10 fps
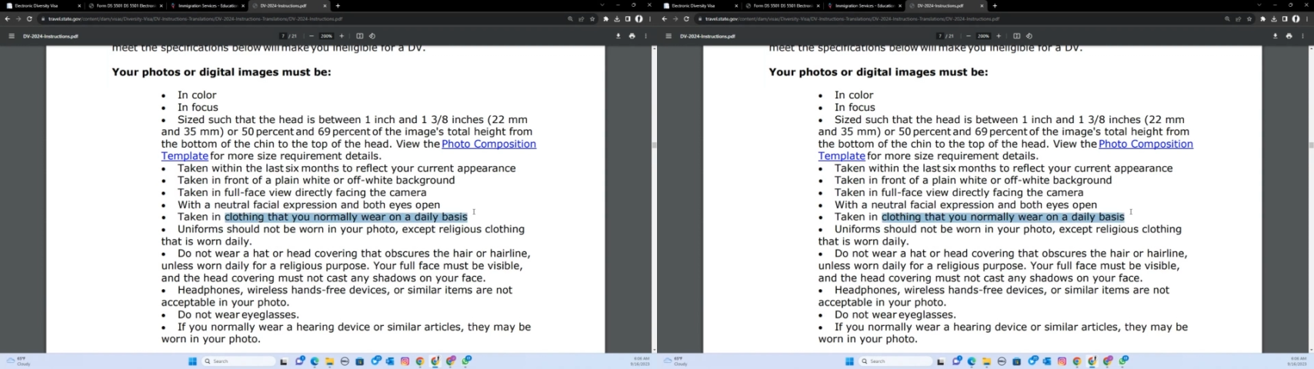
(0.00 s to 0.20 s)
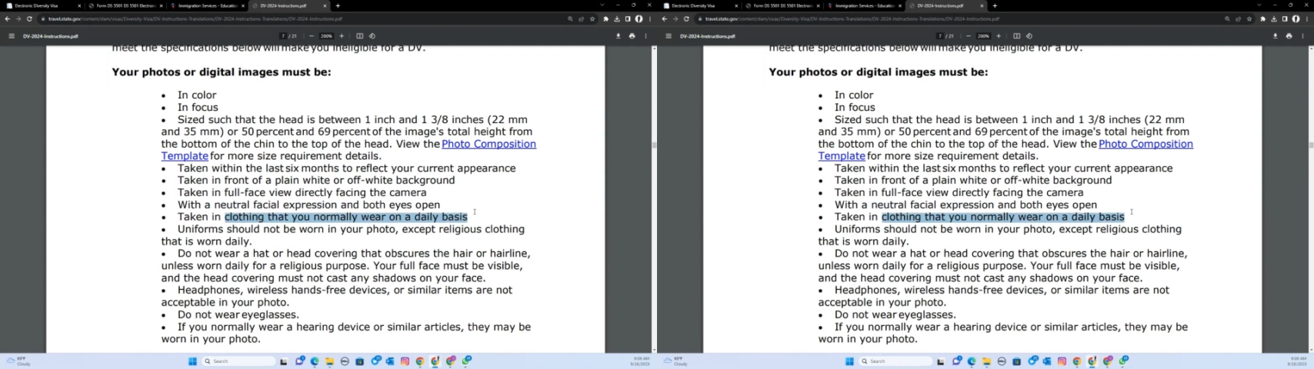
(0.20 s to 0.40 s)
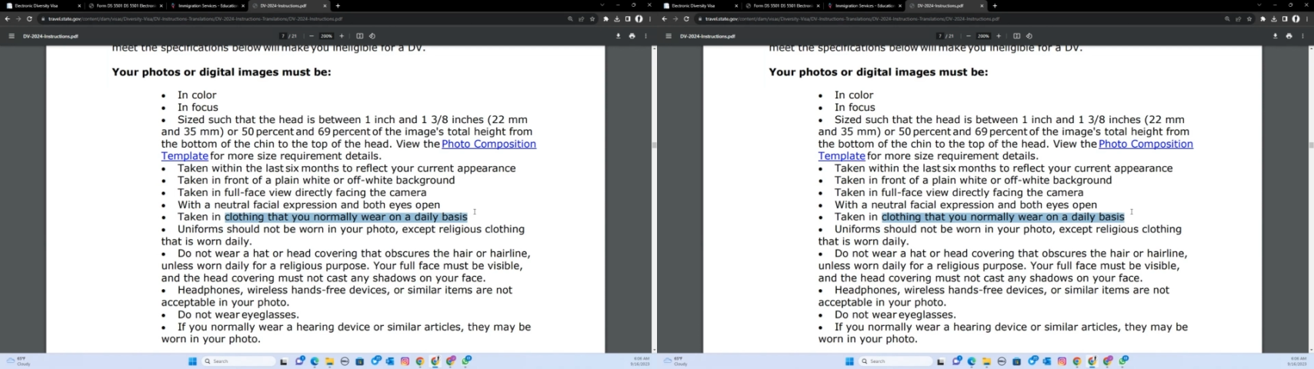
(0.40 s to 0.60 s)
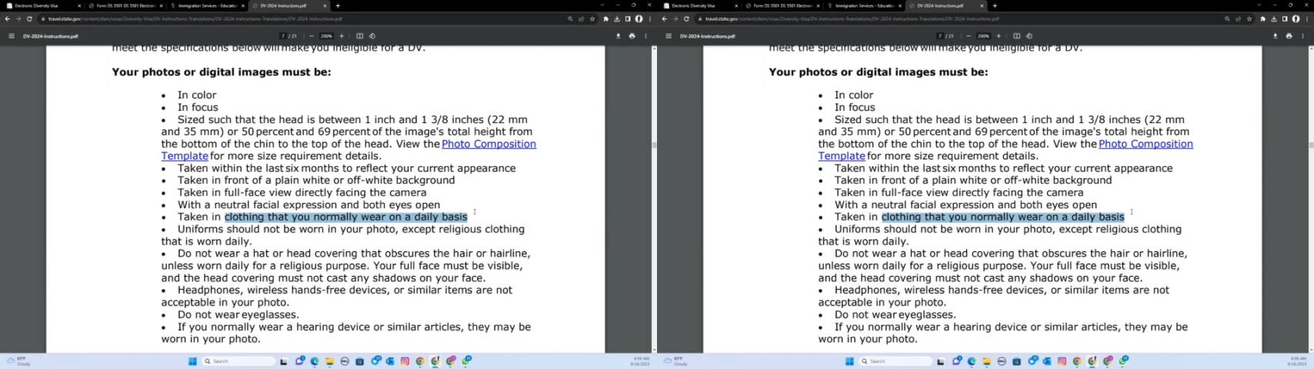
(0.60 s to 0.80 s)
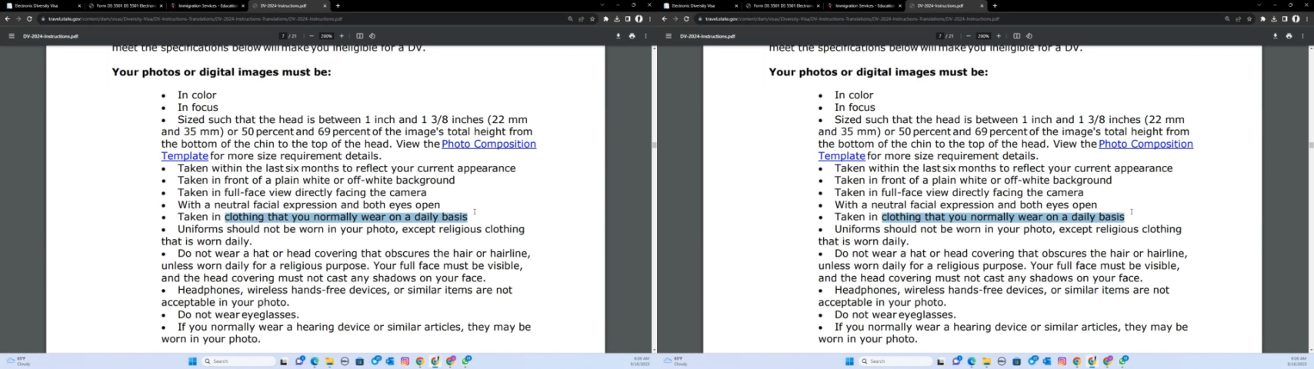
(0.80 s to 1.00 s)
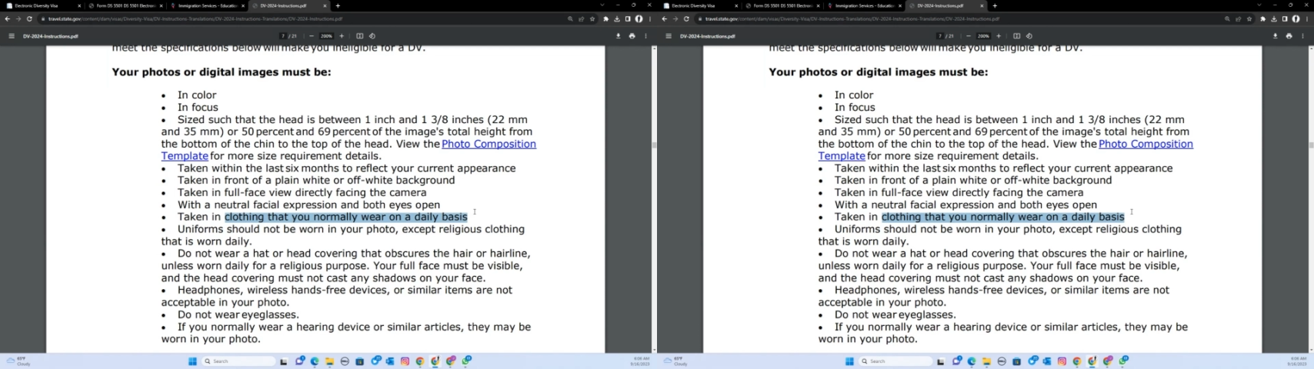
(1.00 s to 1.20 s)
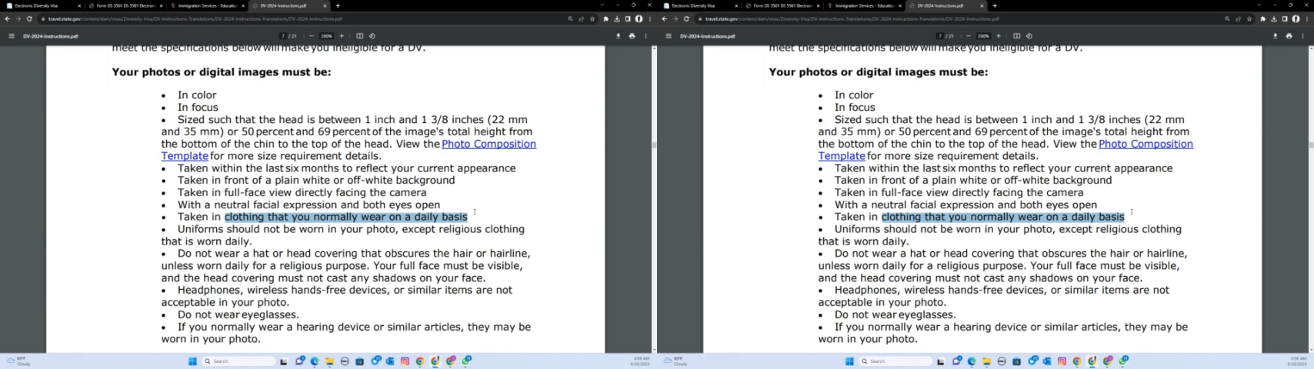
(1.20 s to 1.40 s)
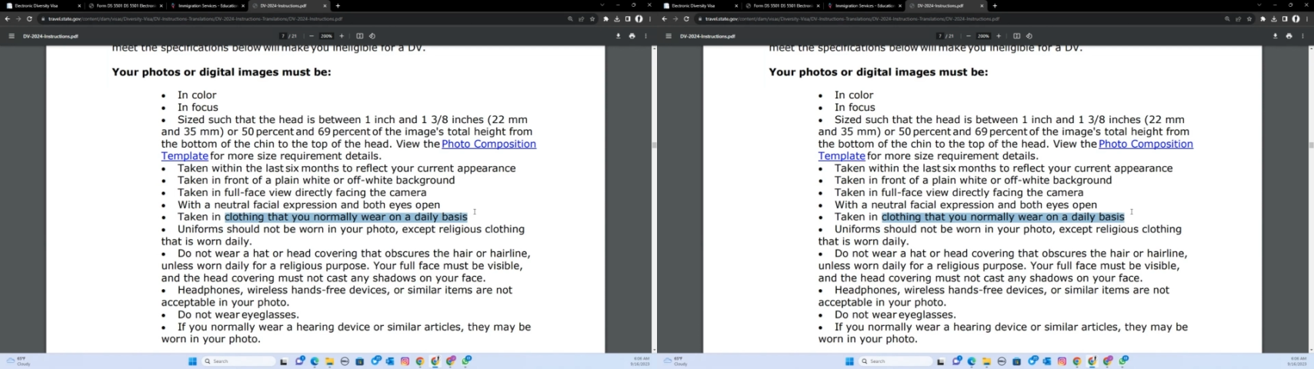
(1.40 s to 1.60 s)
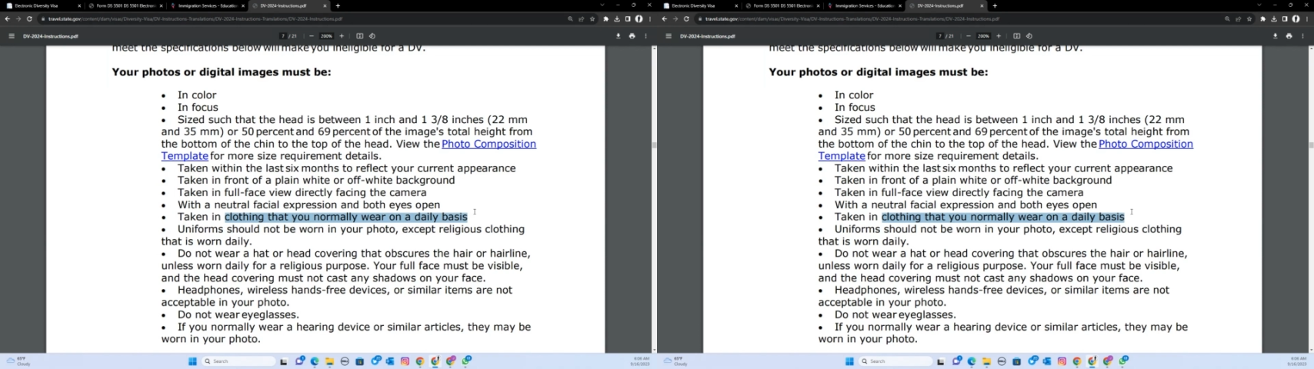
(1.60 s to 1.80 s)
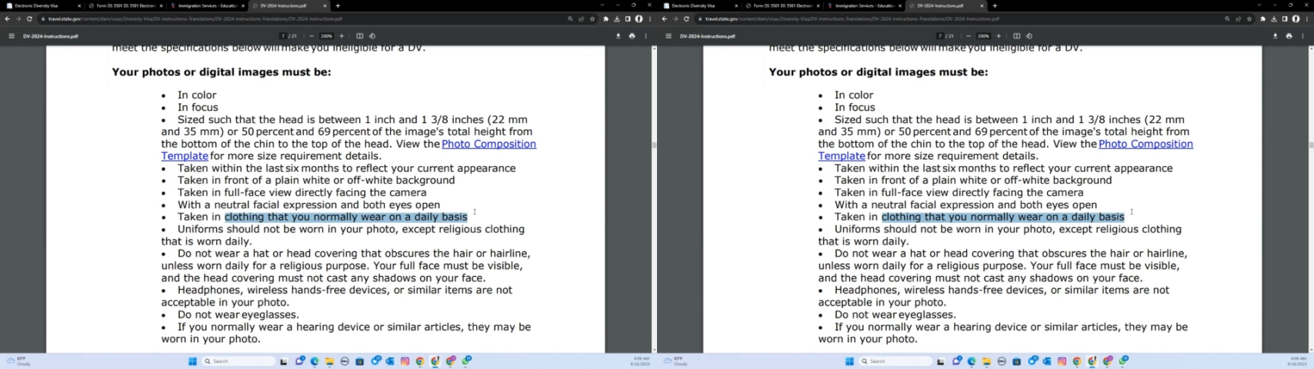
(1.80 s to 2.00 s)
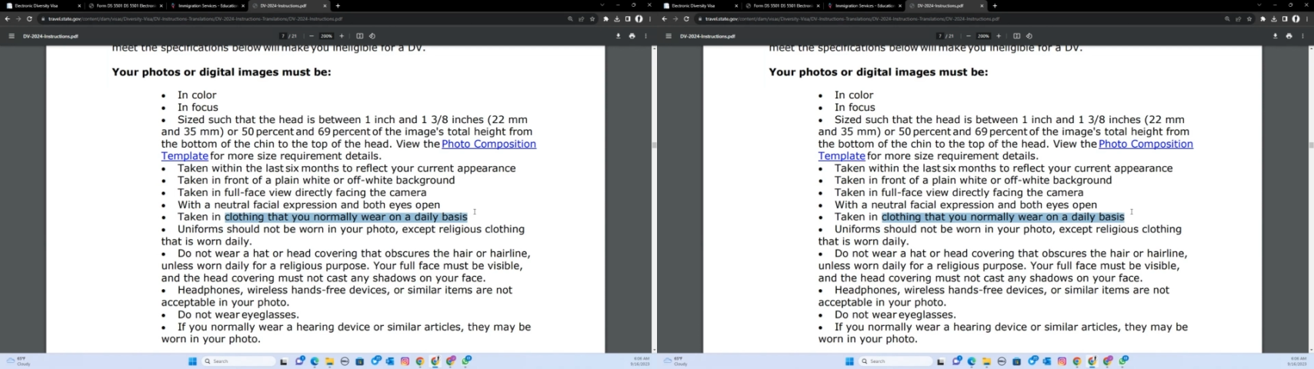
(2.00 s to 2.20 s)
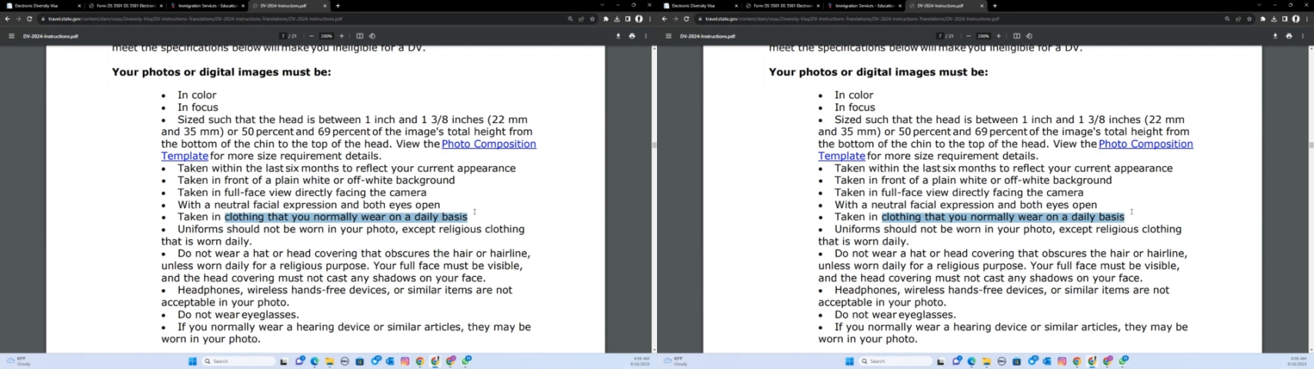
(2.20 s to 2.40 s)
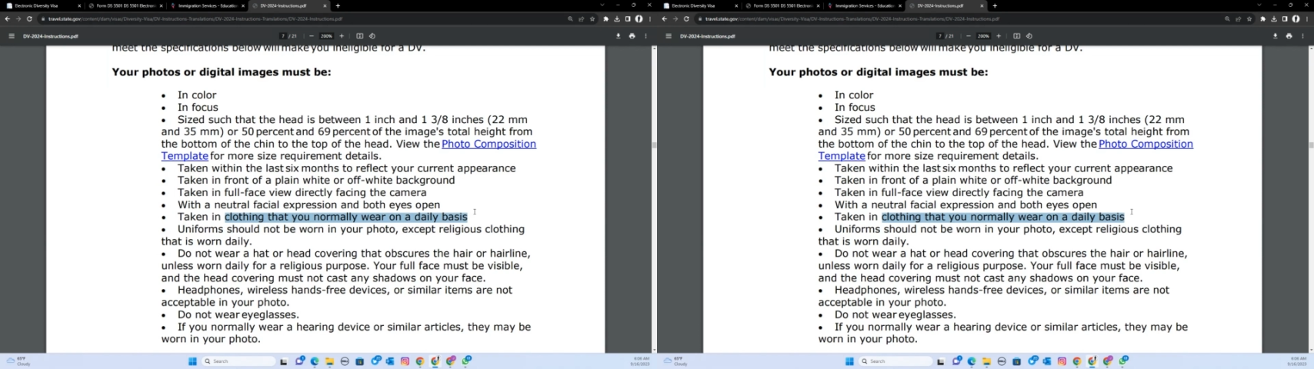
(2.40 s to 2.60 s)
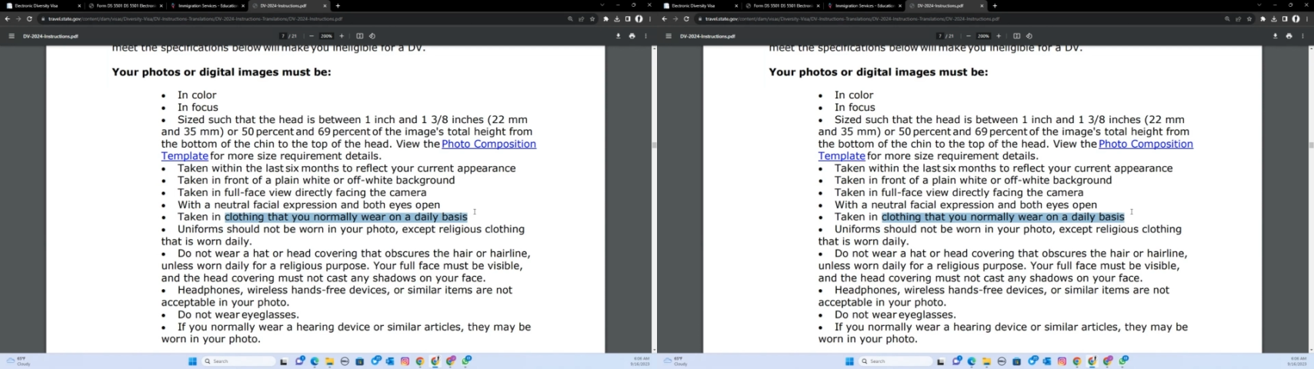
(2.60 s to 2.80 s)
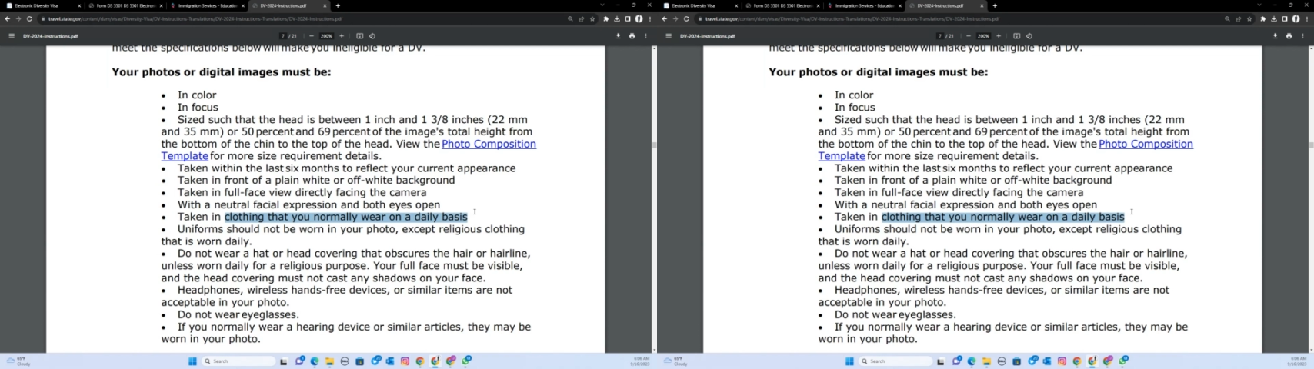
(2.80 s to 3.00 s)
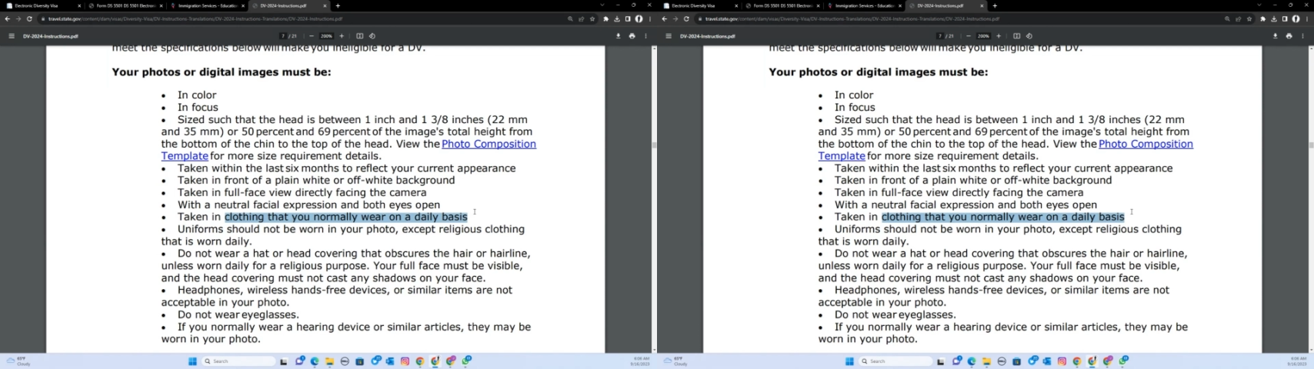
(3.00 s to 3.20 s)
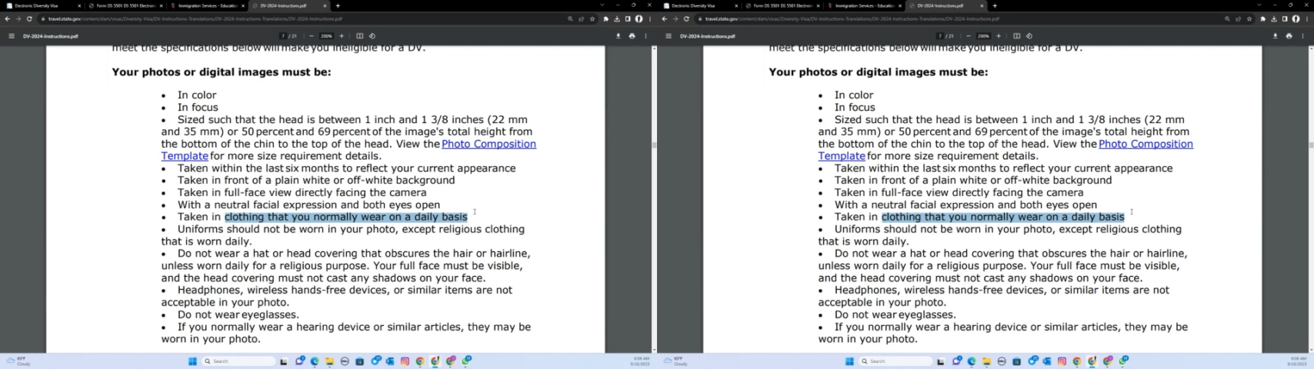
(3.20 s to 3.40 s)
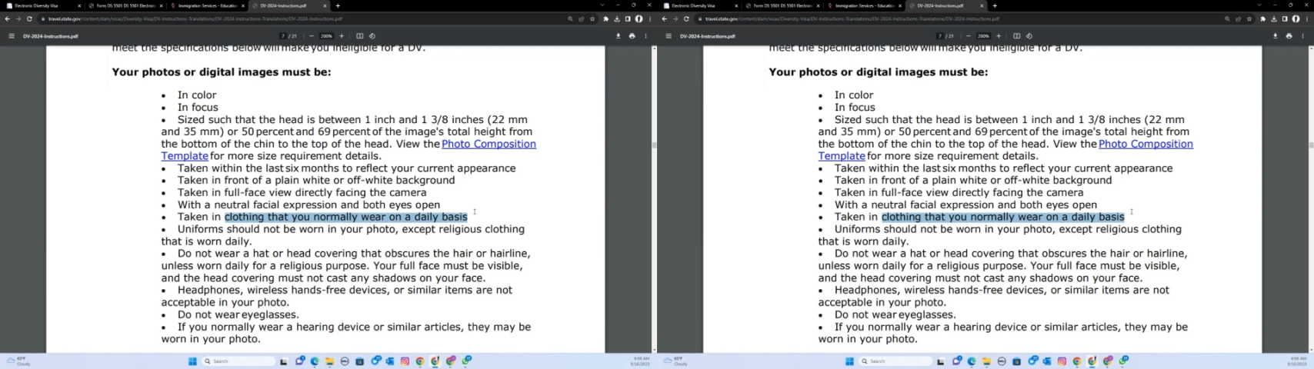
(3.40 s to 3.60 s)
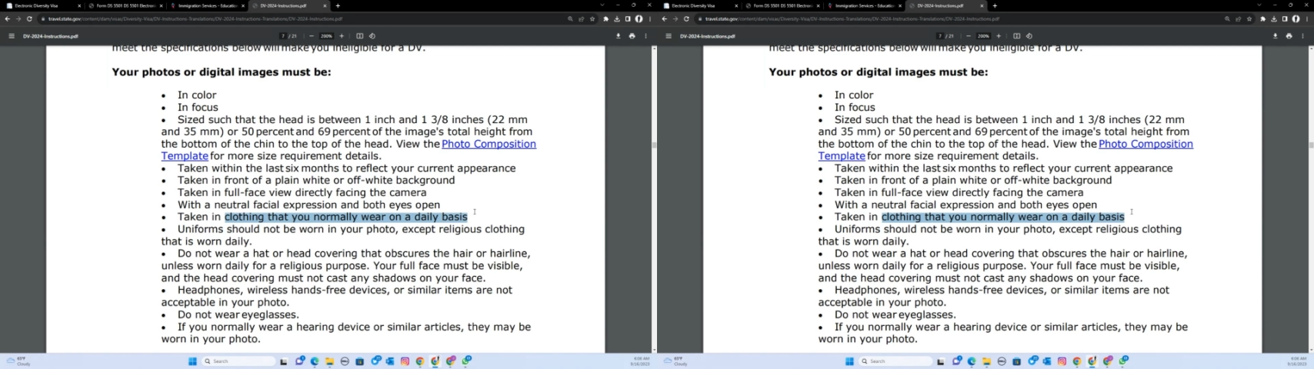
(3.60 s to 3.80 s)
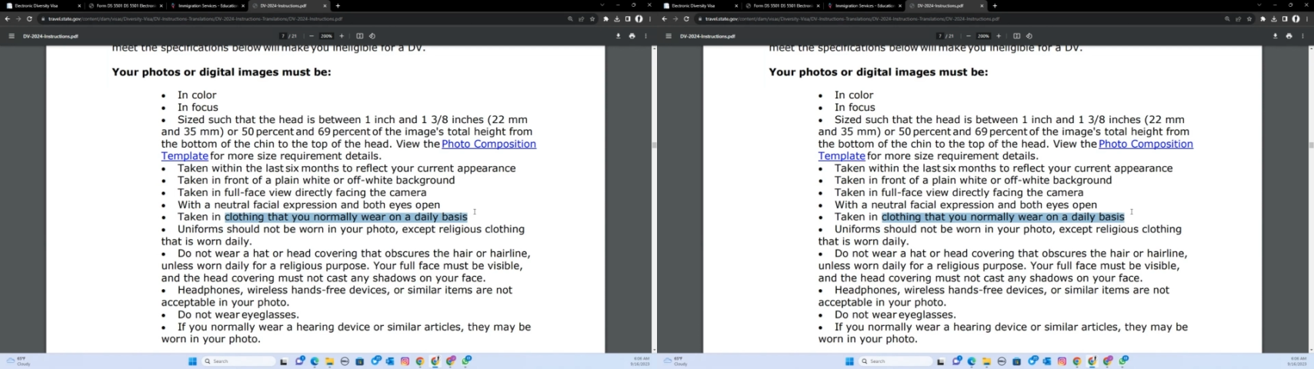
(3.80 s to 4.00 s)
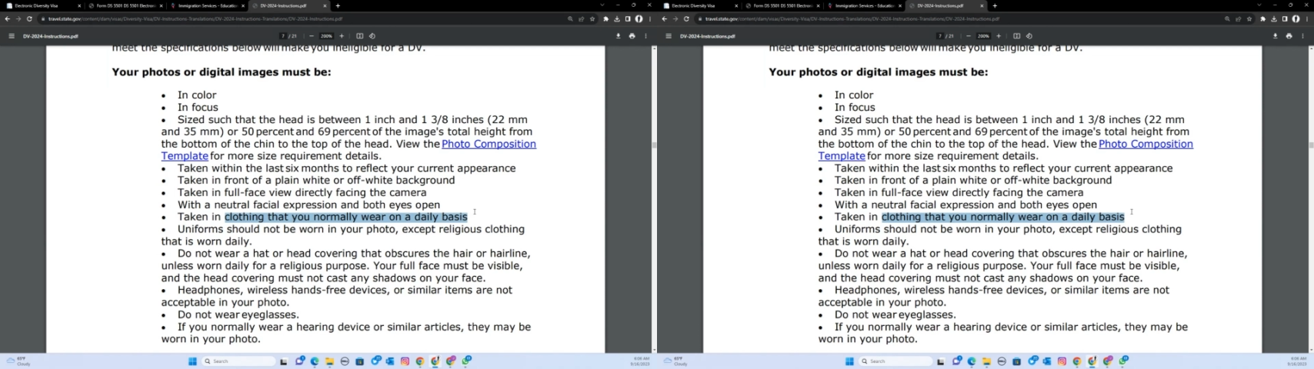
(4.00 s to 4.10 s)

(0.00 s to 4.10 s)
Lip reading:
No face is visible, so there are no lips to read.